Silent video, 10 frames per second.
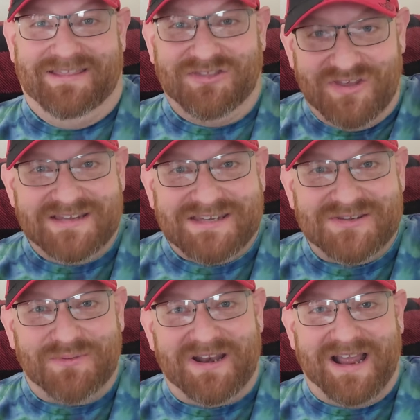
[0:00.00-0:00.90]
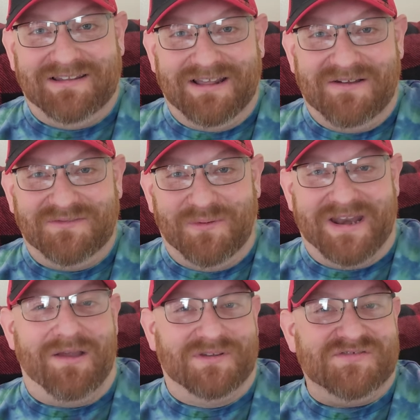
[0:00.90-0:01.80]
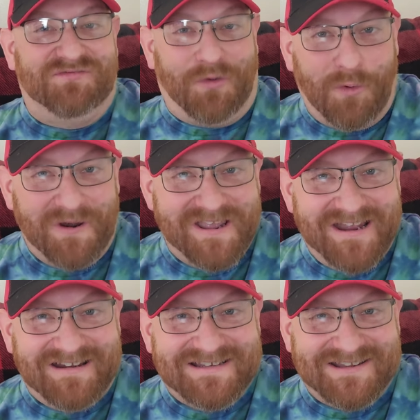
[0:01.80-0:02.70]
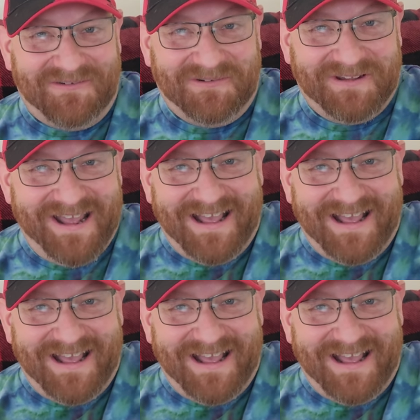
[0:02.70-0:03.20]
This is what I loved when I was four years old.